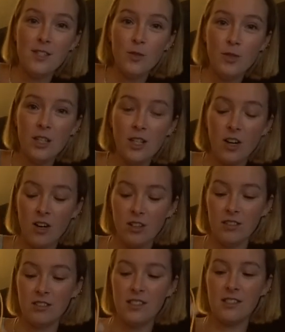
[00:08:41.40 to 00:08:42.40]
duty
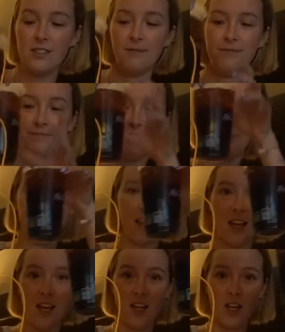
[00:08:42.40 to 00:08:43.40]
calls.
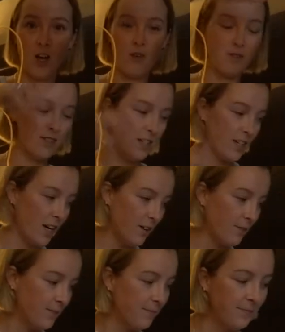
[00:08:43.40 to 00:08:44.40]
Coke Zero.